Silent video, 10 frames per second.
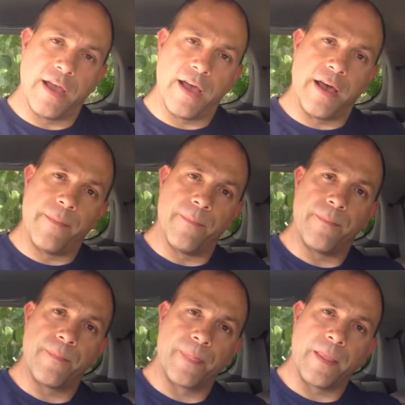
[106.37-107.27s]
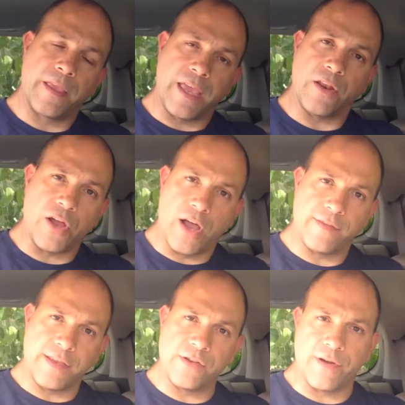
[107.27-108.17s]
can
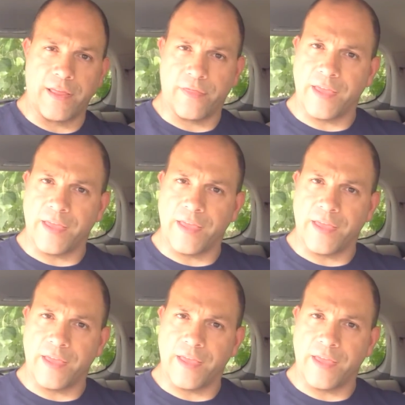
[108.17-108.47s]
cause injury.